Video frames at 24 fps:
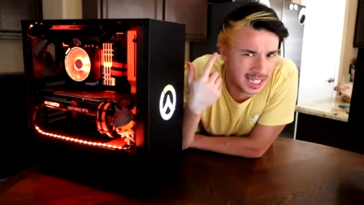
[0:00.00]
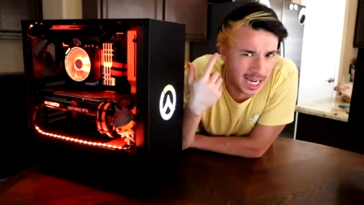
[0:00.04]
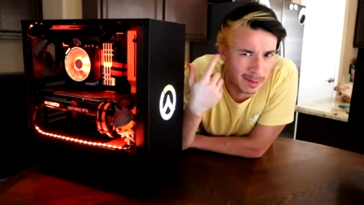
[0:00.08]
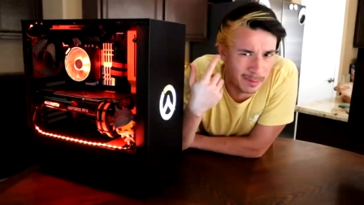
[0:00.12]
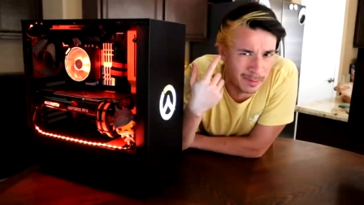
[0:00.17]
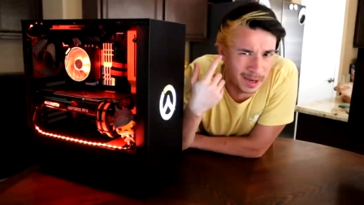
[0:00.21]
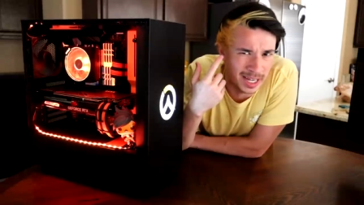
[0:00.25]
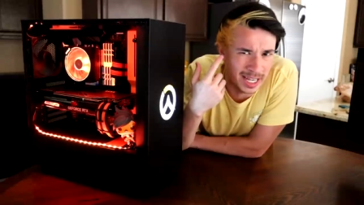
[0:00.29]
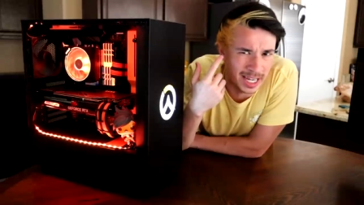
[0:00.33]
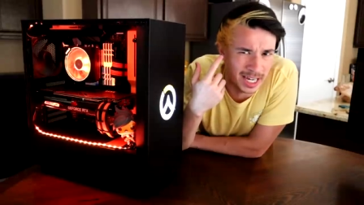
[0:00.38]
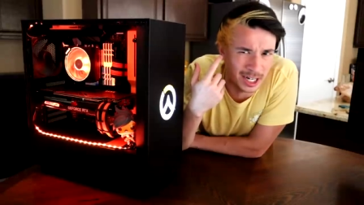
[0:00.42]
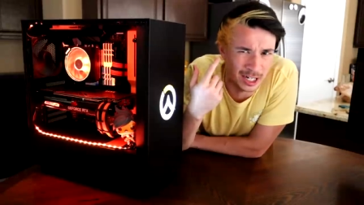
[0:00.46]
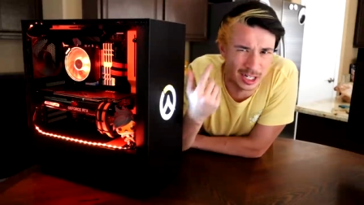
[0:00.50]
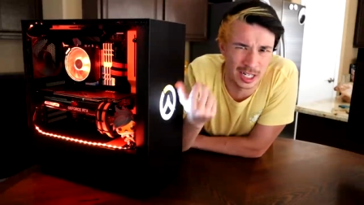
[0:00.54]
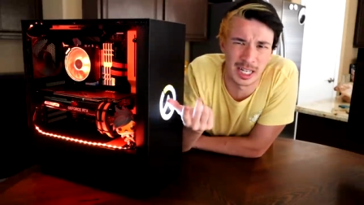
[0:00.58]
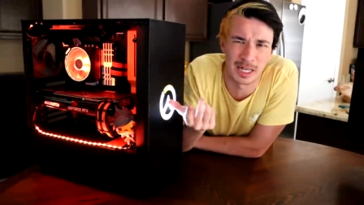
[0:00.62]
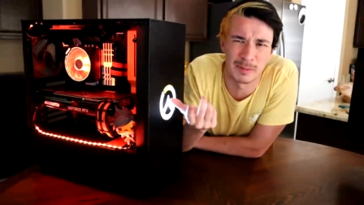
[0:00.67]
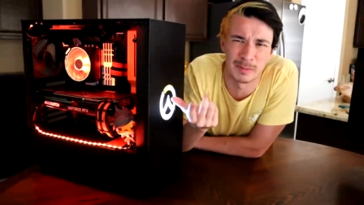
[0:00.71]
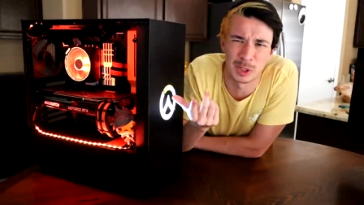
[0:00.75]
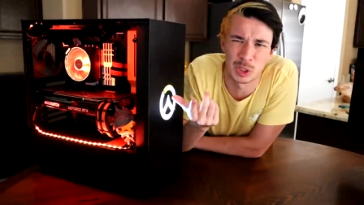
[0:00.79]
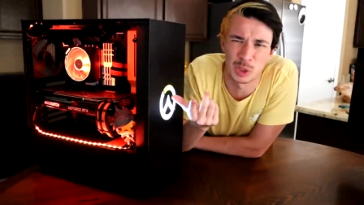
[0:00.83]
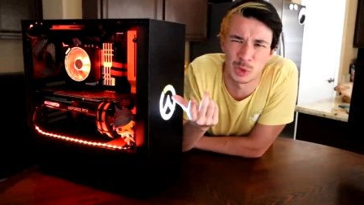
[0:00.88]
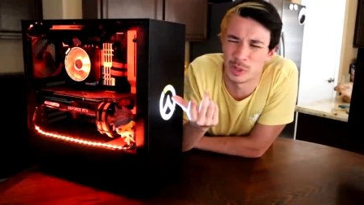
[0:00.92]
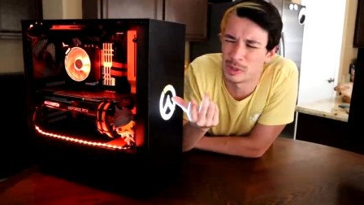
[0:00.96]
dyed my hair
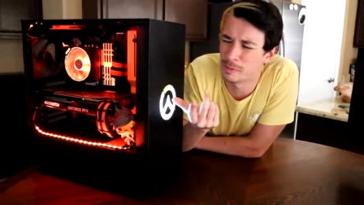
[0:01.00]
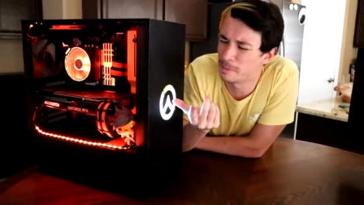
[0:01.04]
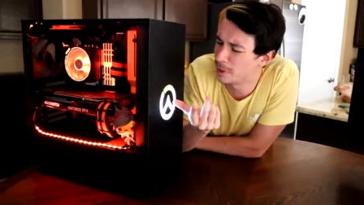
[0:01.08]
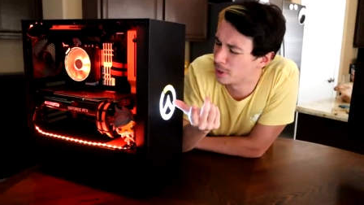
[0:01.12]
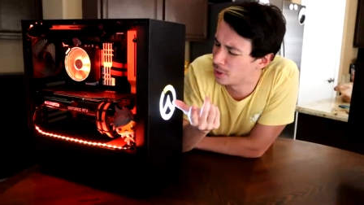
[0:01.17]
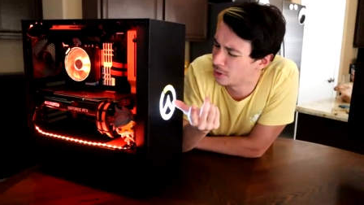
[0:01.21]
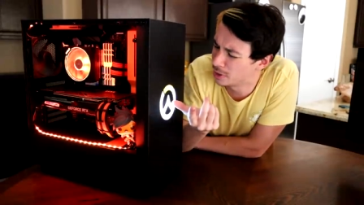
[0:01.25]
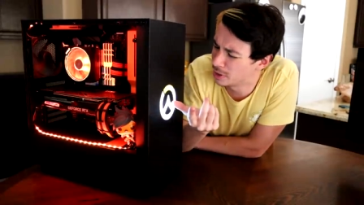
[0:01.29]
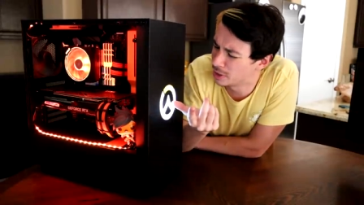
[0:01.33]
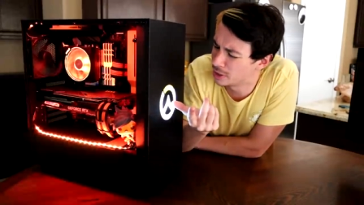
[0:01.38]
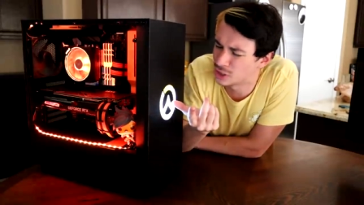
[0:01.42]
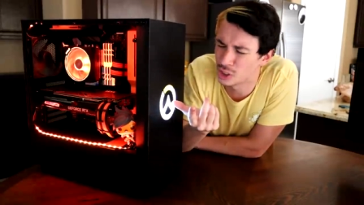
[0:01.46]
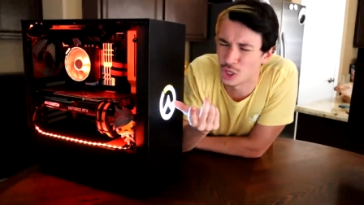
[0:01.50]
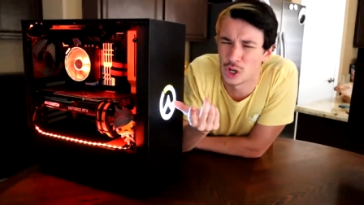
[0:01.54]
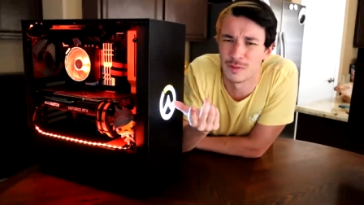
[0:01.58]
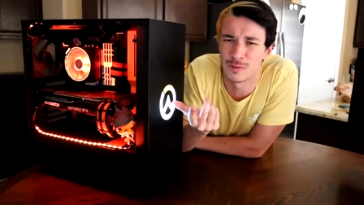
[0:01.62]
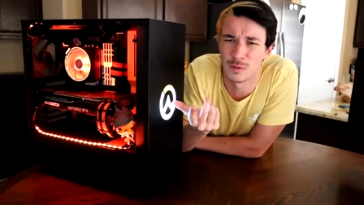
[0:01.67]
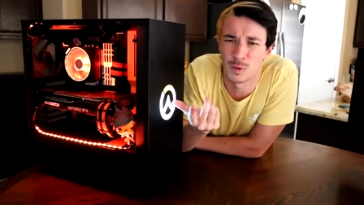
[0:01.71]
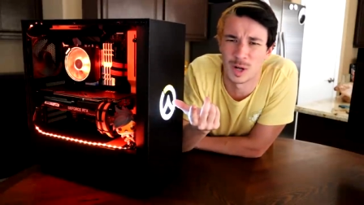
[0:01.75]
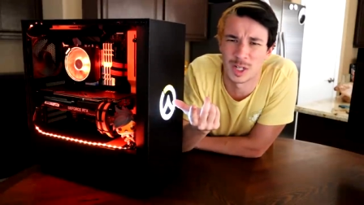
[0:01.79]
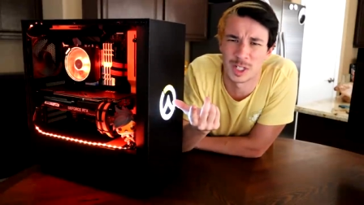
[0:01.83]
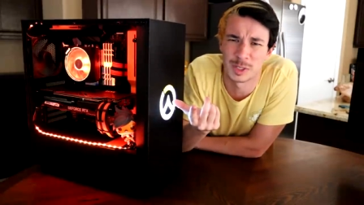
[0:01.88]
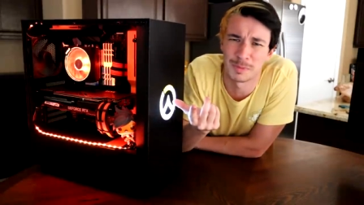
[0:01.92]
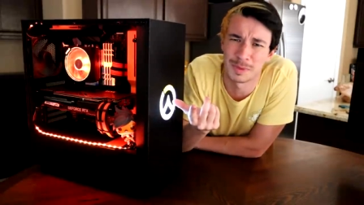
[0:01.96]
in between building this
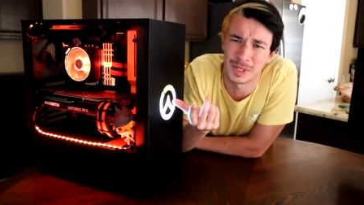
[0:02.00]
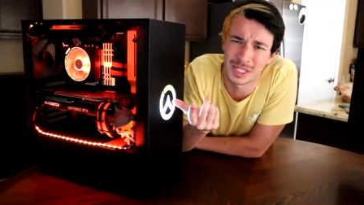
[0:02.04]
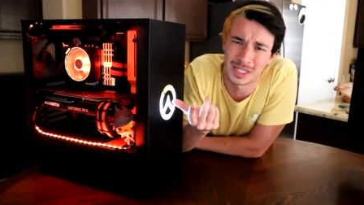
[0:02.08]
Overwatch